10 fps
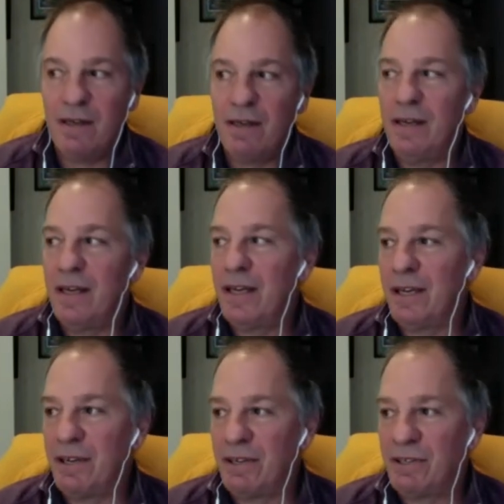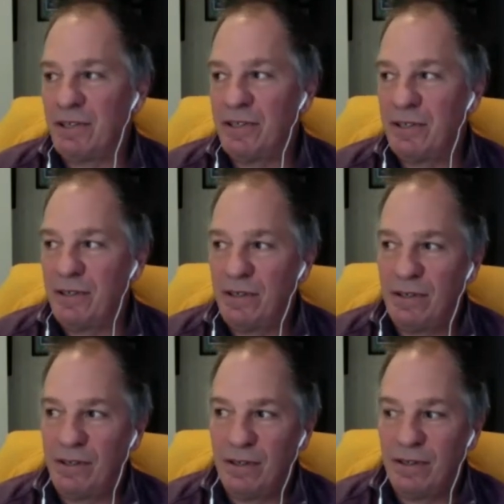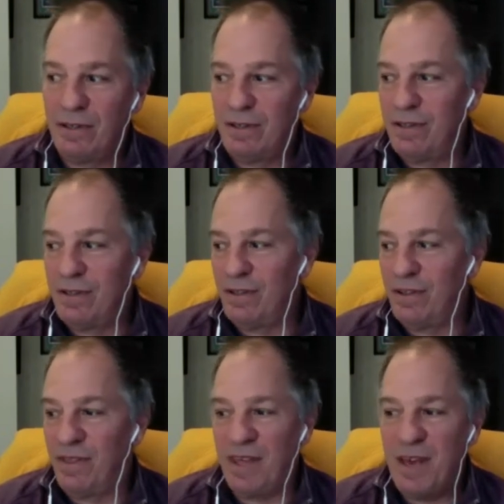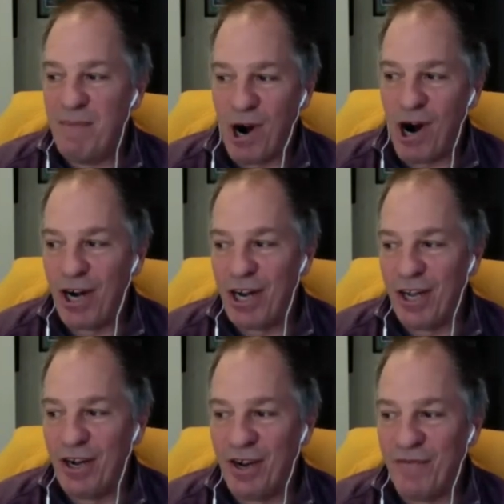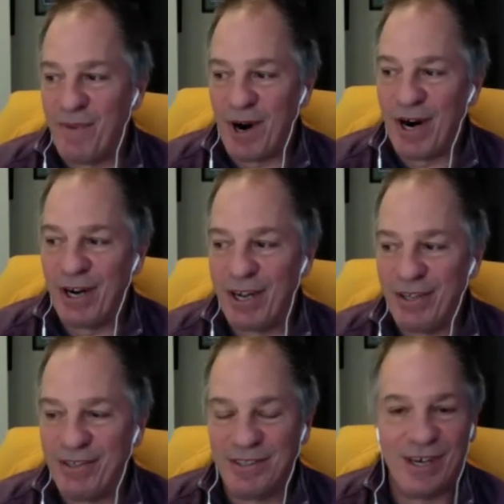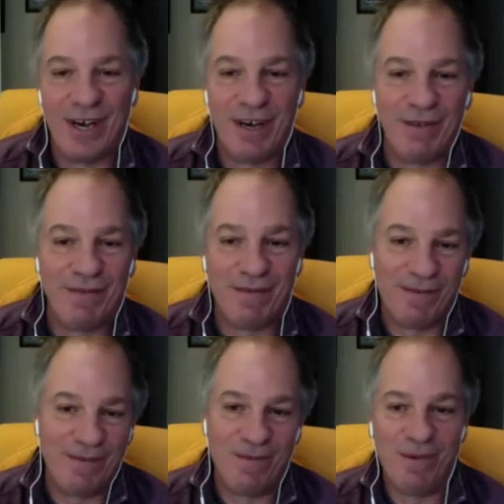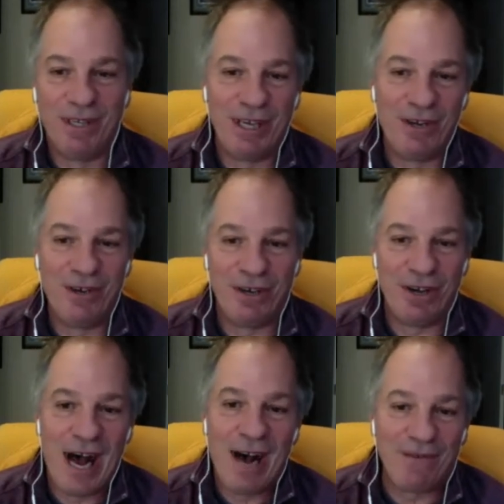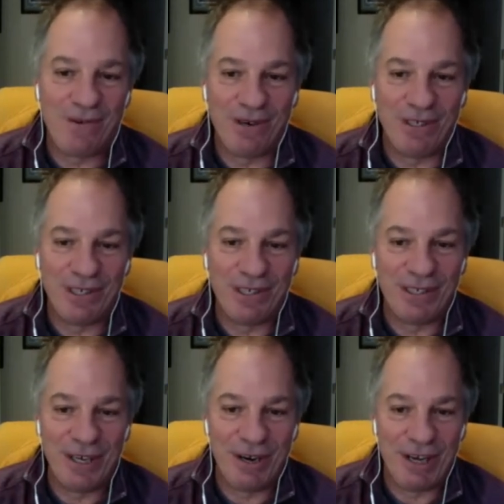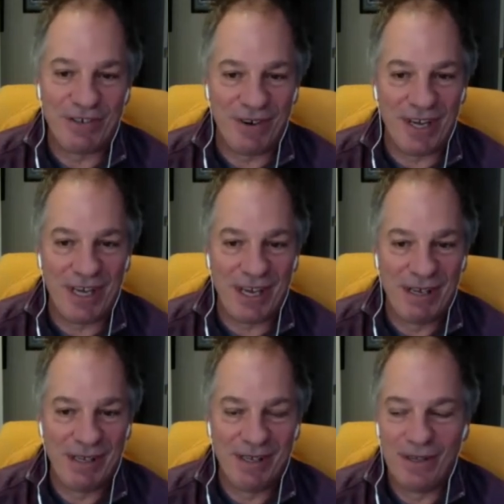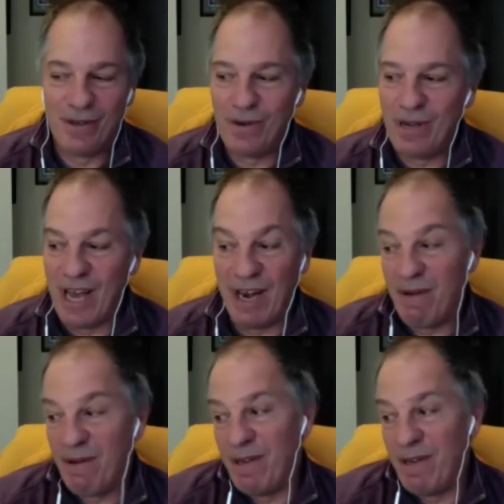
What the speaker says: It is the bargain of bargains of really good golf courses in Australia. And